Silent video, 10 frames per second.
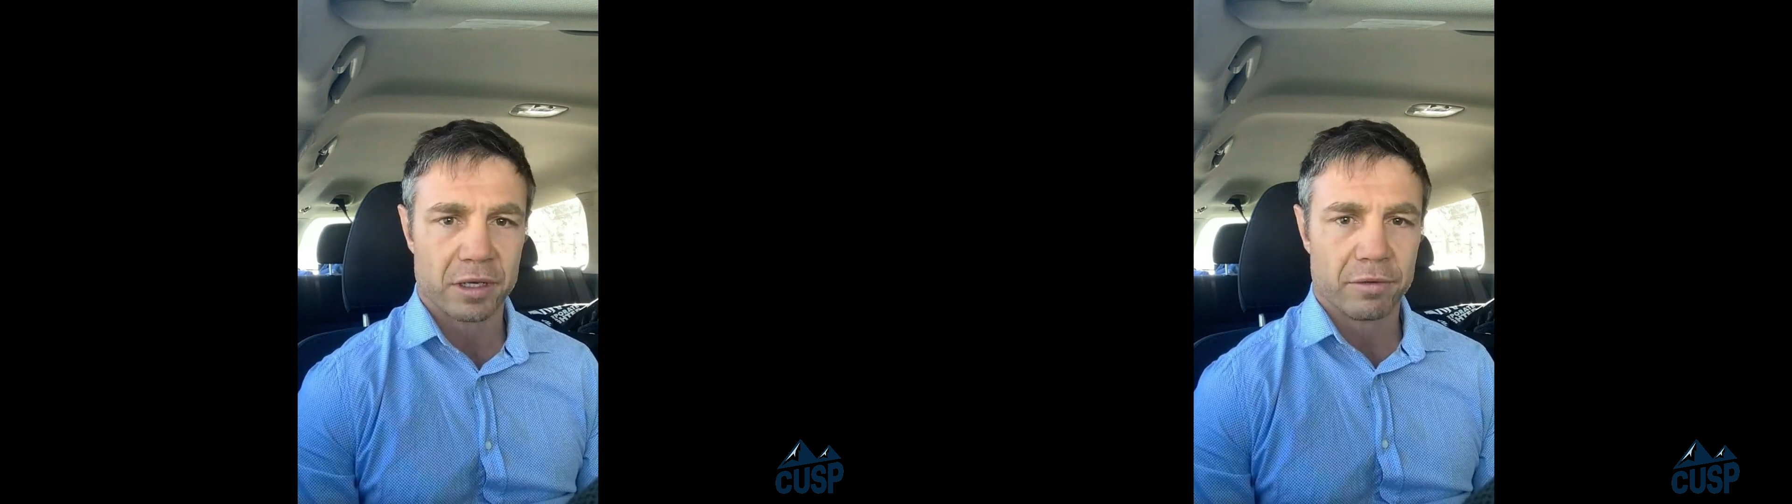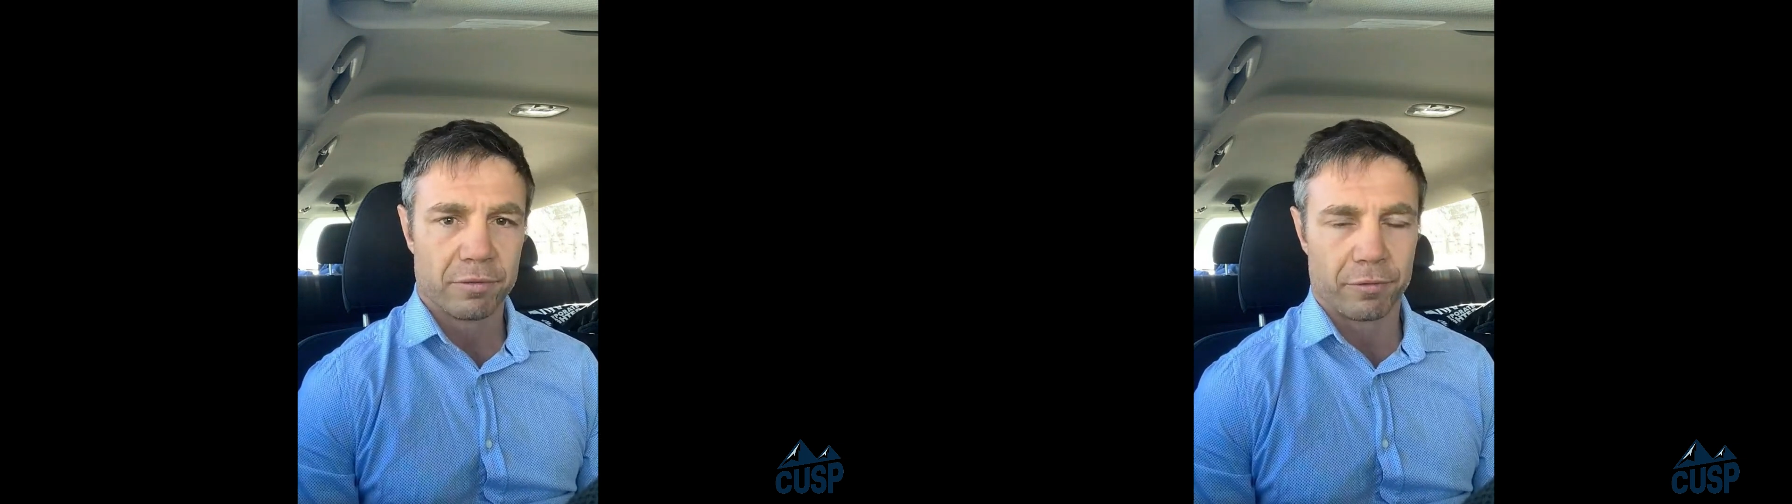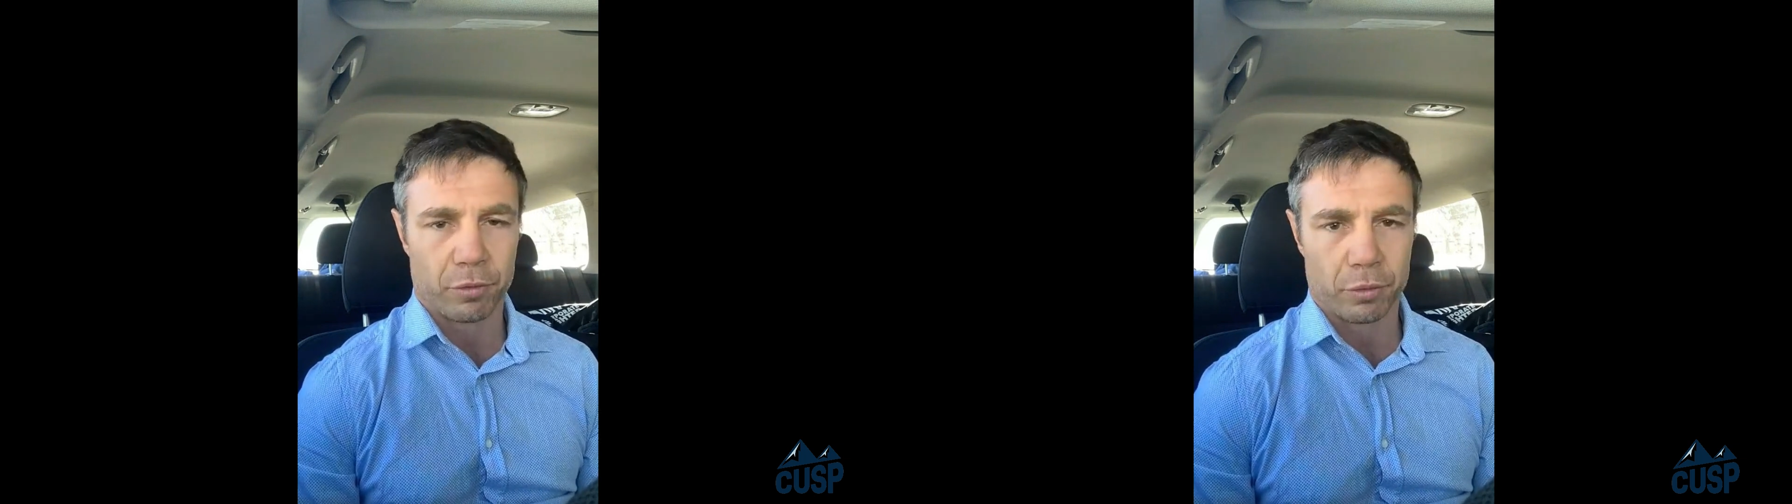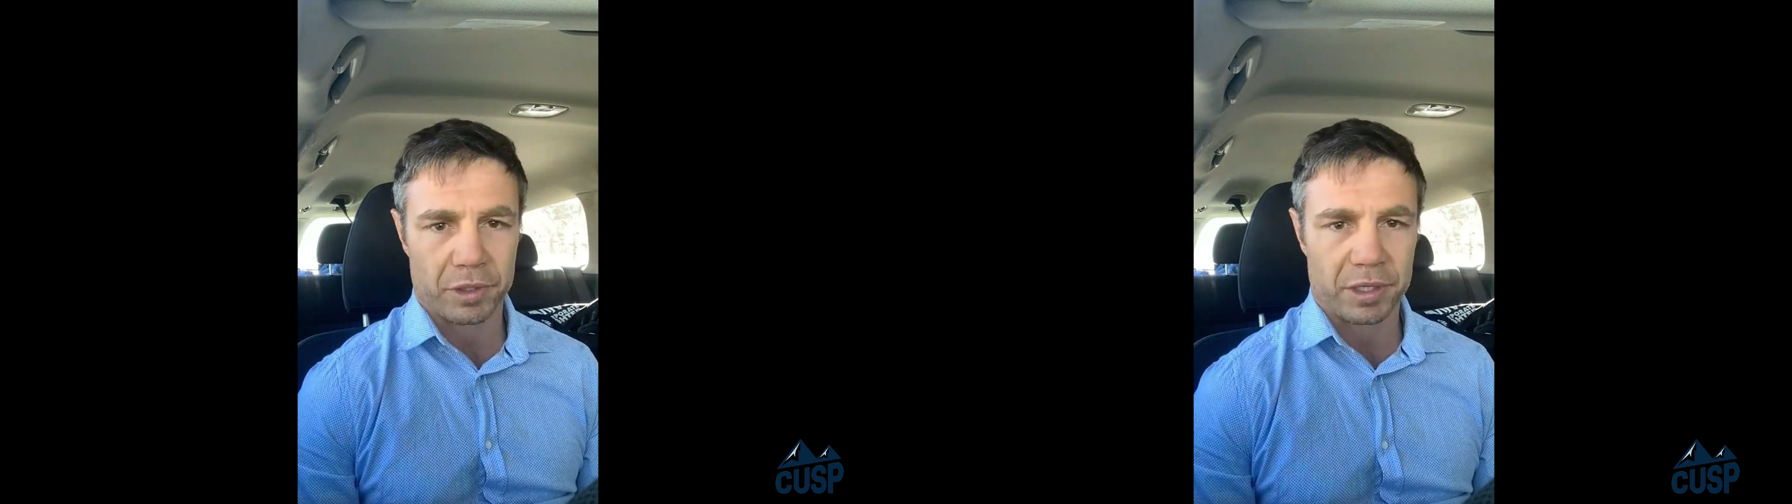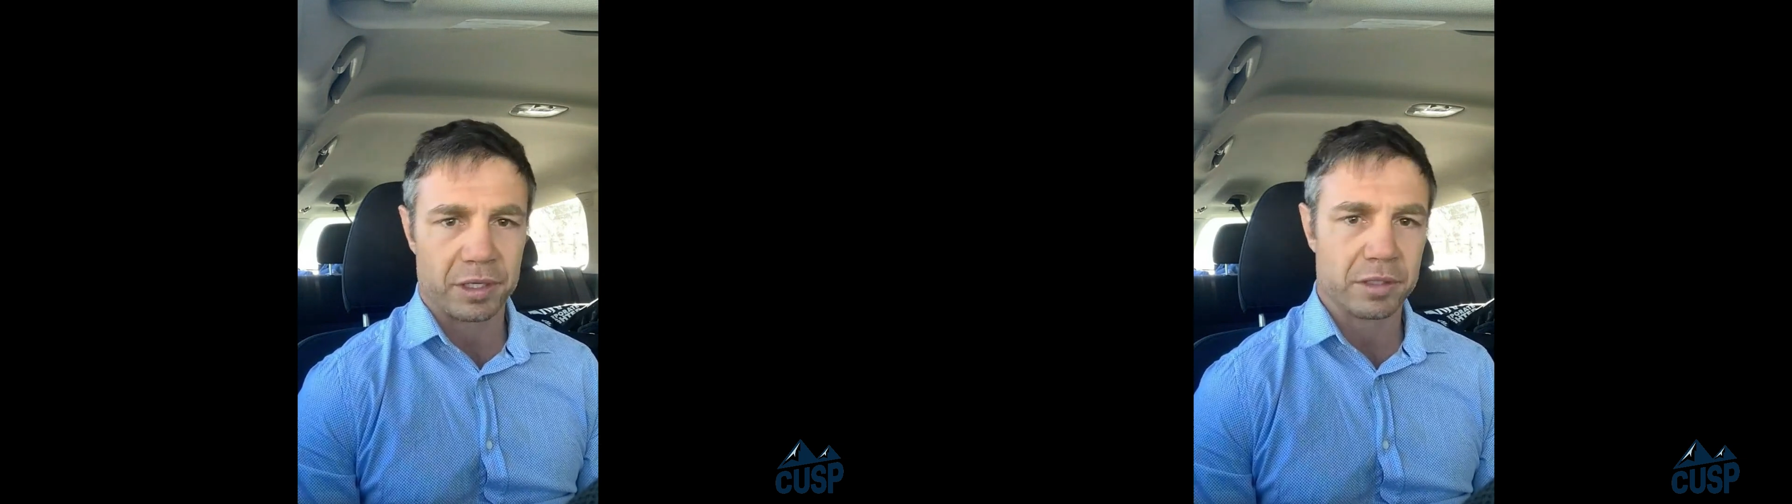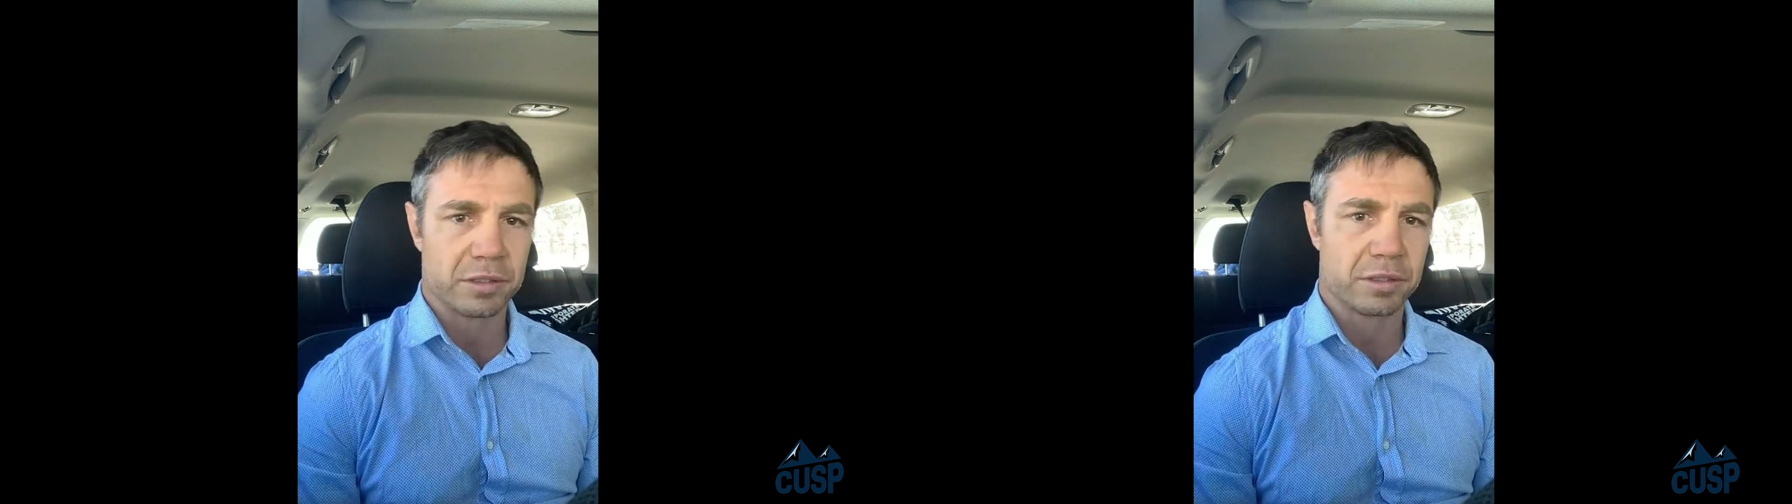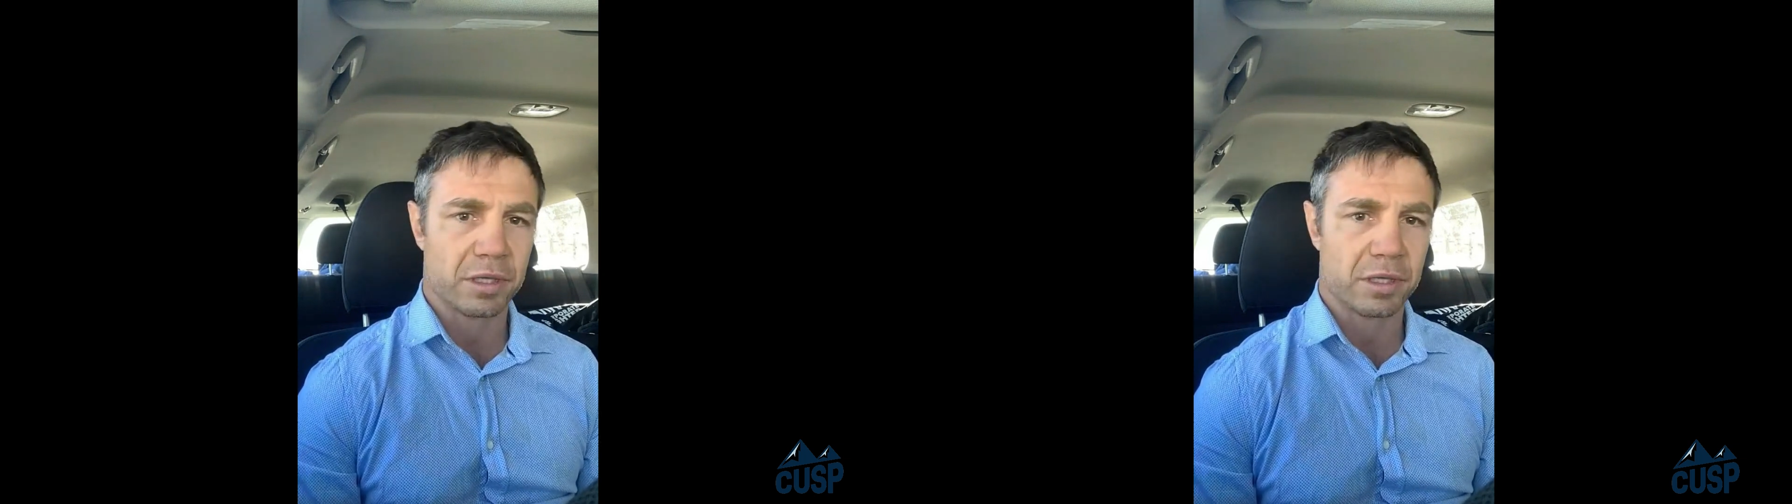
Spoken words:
for 4 years.